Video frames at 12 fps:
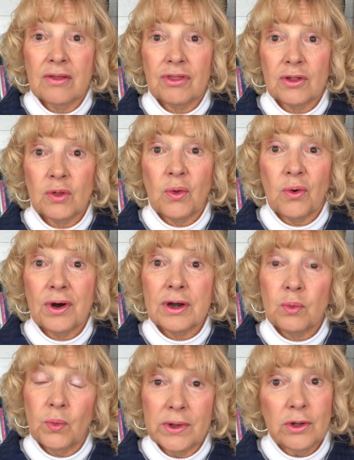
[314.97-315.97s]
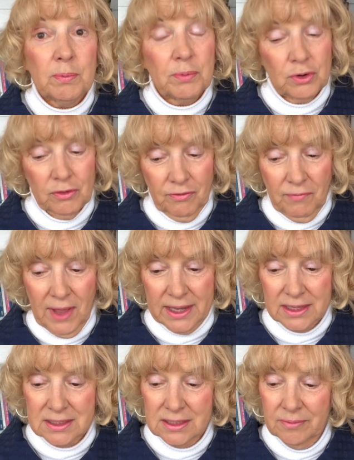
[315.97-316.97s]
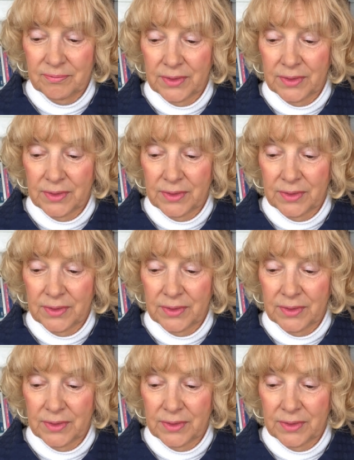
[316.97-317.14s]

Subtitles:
The Lord will perfect